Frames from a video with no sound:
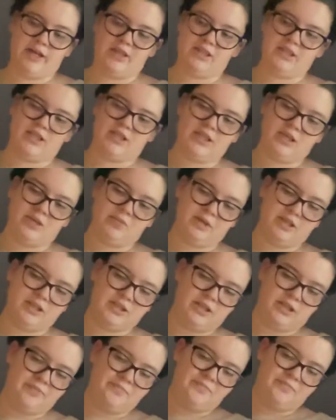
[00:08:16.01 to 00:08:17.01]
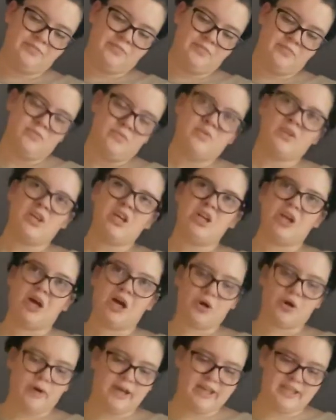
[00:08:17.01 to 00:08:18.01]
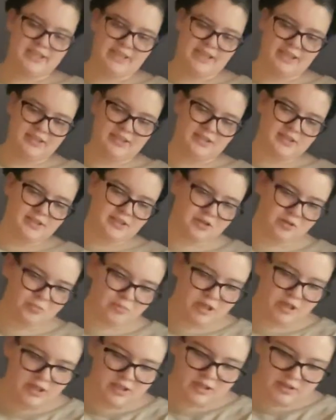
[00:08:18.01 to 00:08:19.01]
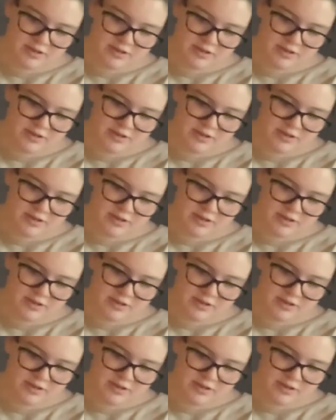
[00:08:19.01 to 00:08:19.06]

because I think it makes it not quite as nice as it could be.